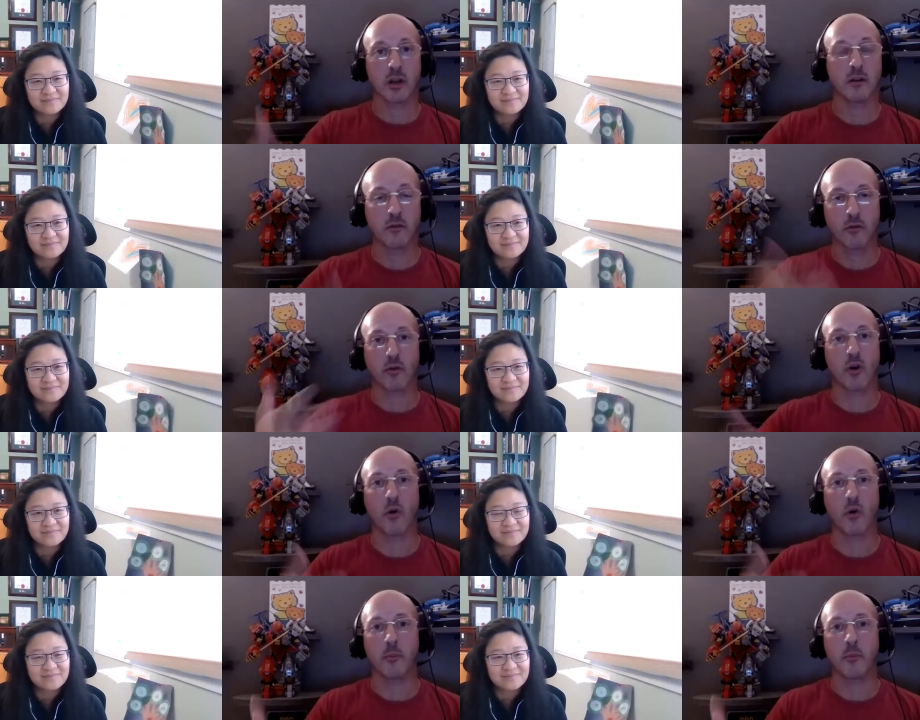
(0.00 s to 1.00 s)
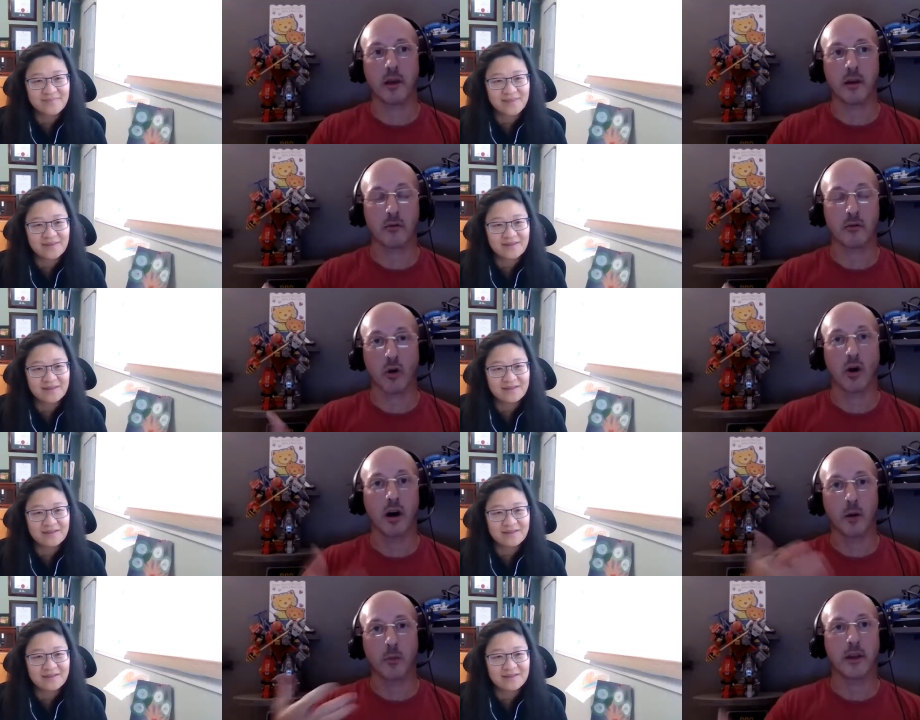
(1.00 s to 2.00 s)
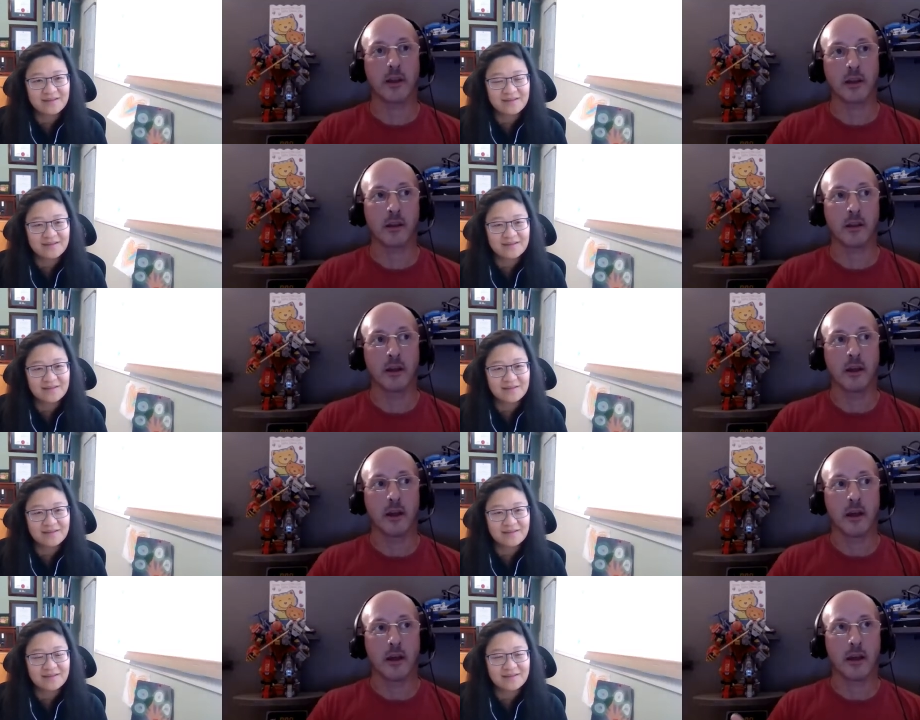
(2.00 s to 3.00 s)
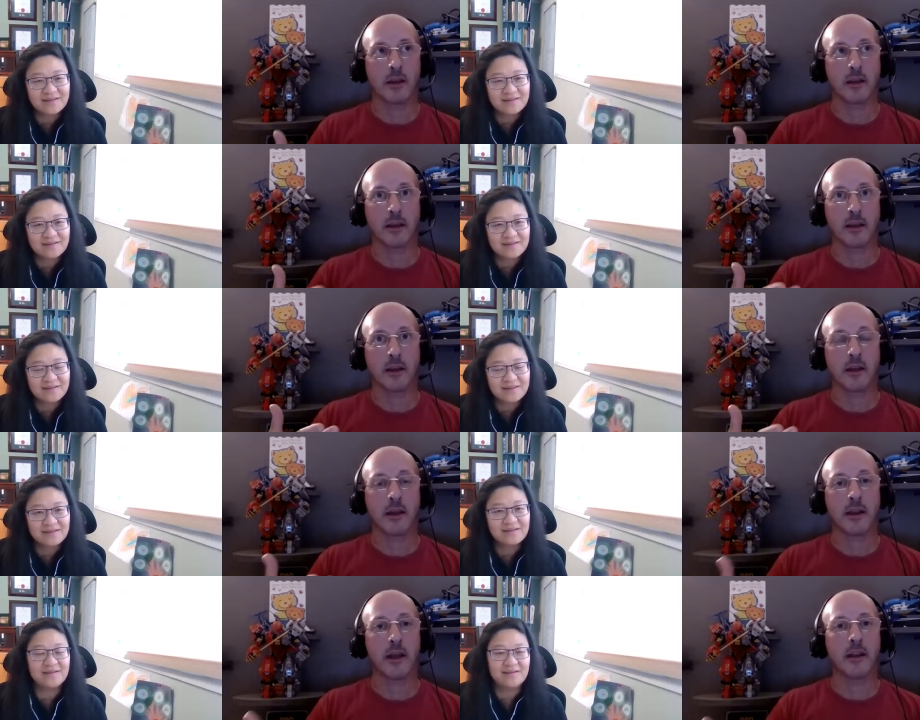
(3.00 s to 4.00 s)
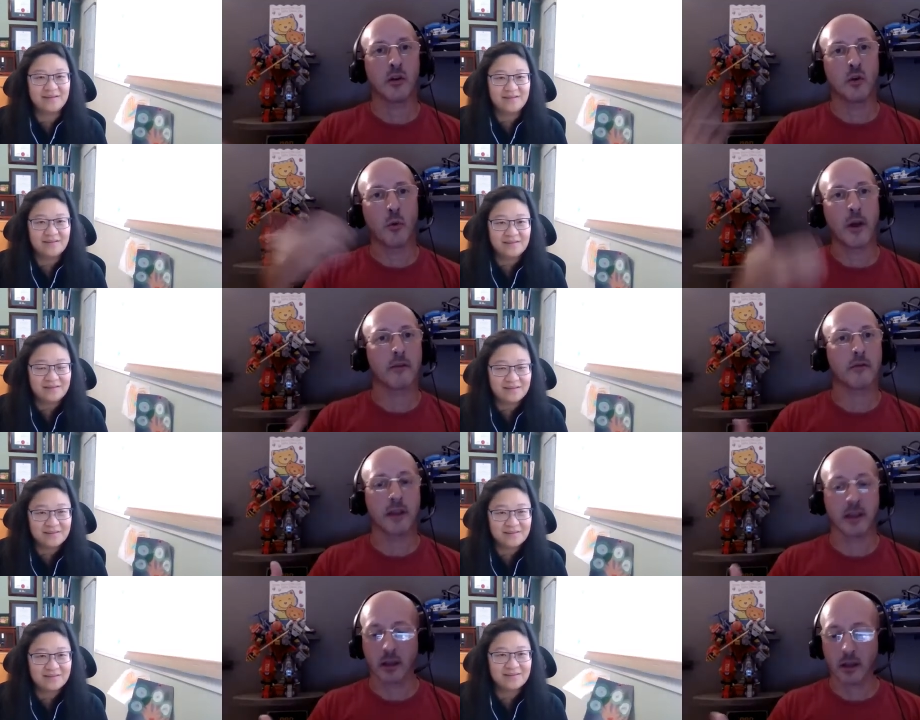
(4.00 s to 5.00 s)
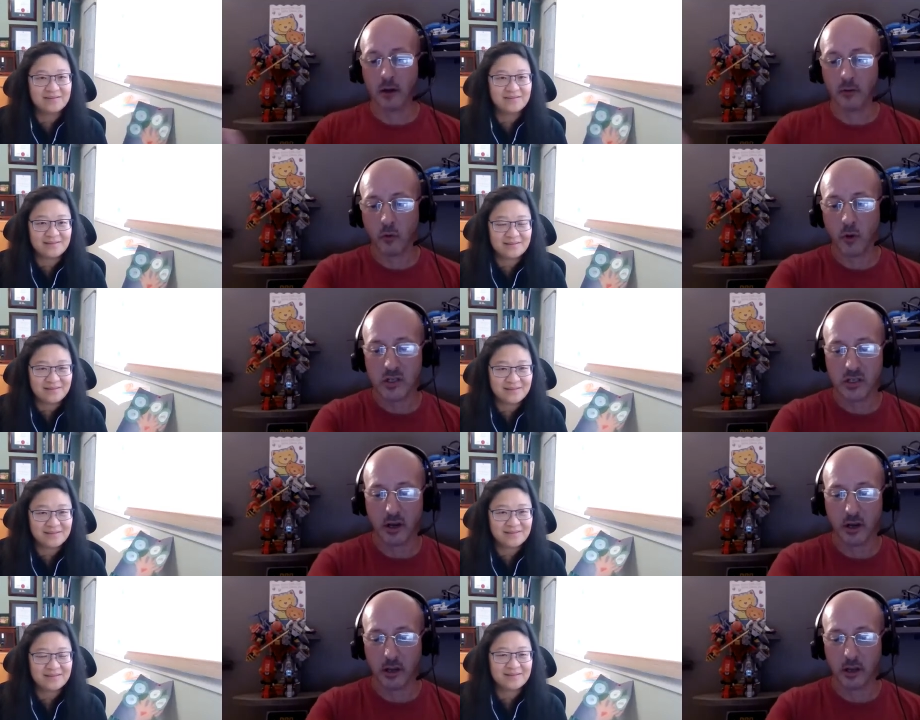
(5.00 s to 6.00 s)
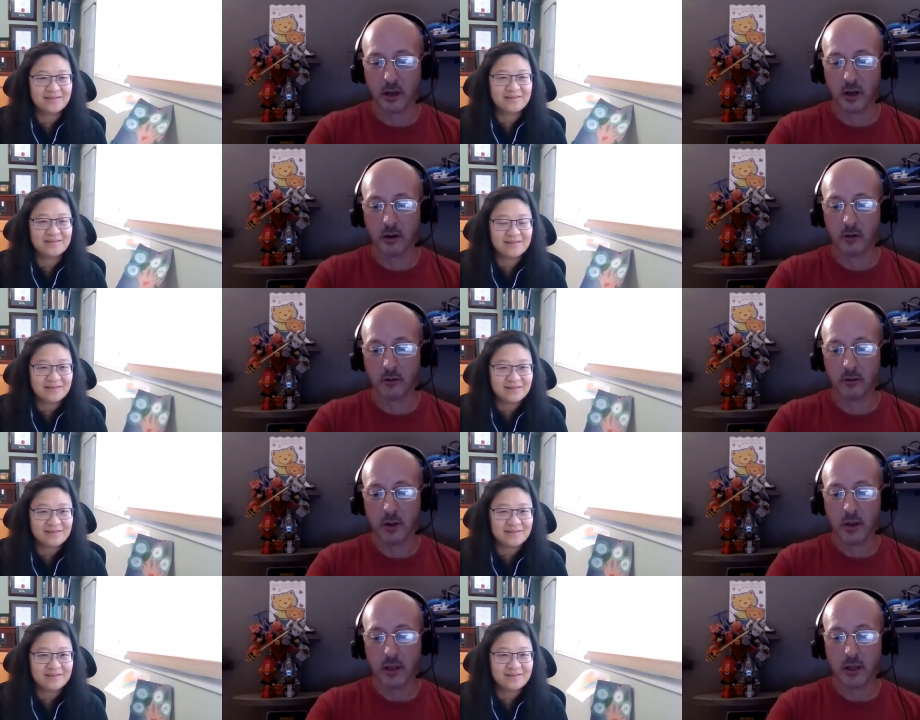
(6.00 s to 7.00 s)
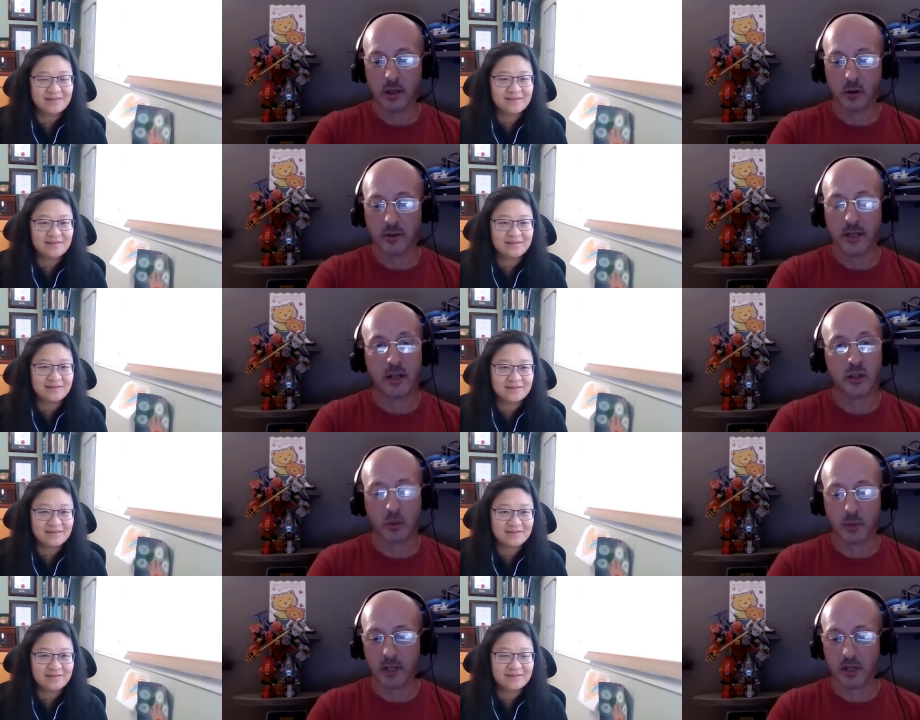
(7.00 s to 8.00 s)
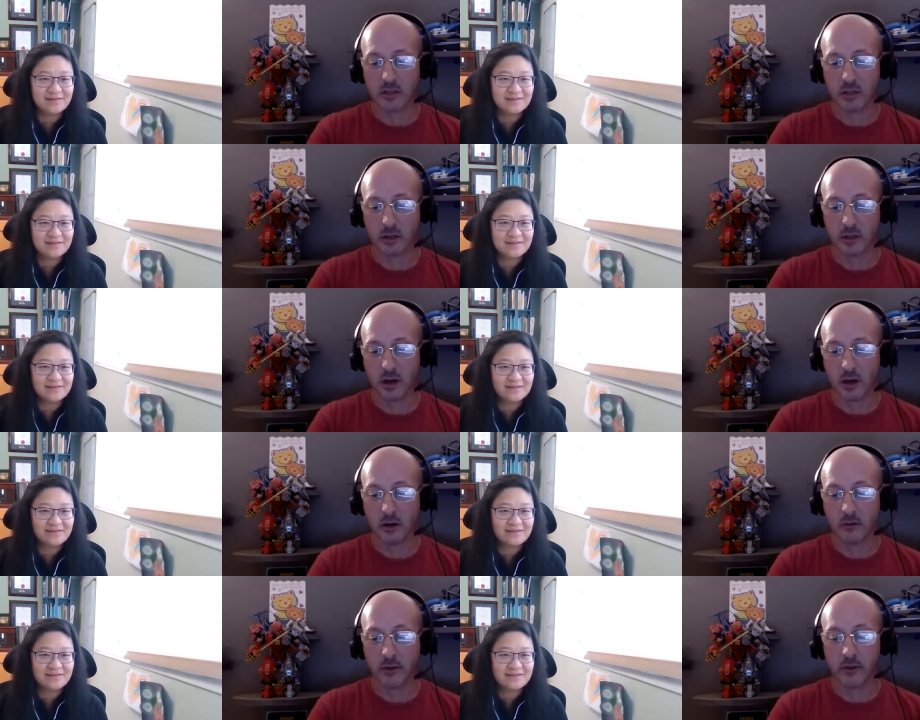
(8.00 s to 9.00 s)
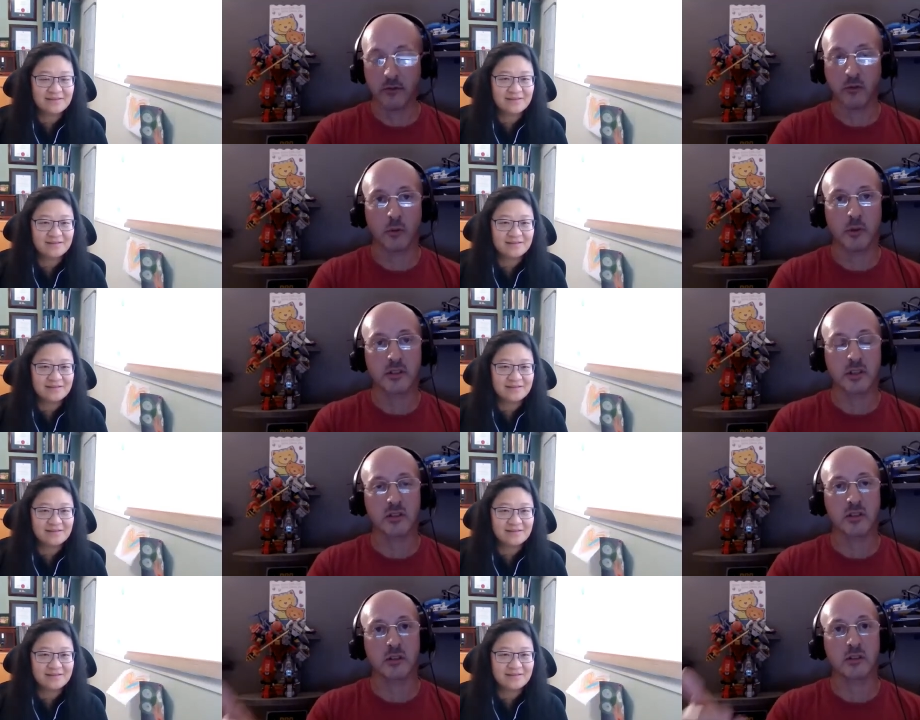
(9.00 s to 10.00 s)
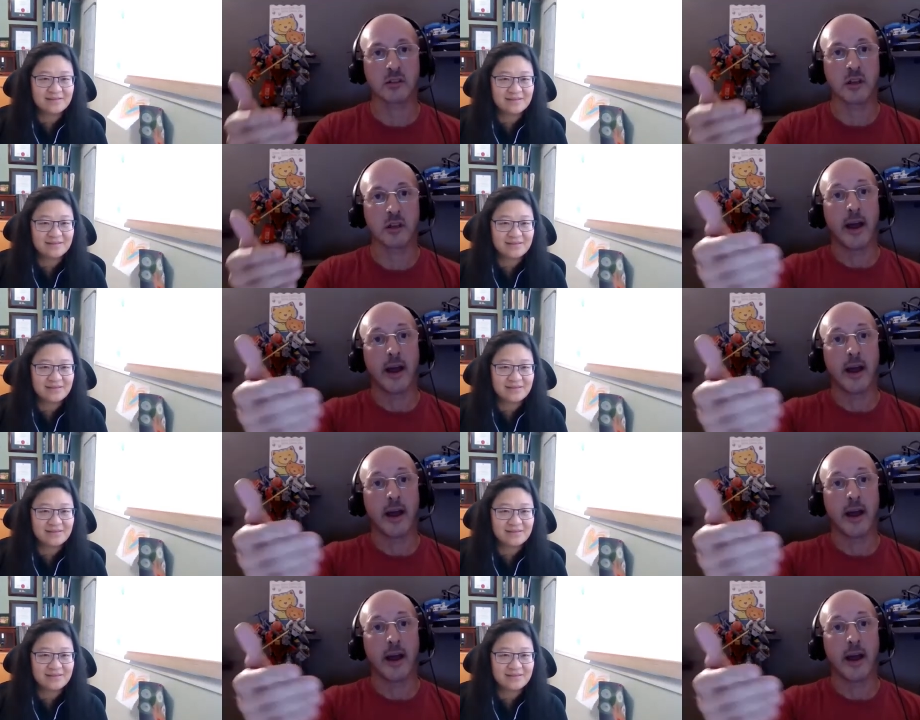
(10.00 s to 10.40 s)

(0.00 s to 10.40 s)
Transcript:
Speaker 1: kind of grow up, grow up in, in, in a new way of thinking, of questioning, of you know data interpretation of informed decisions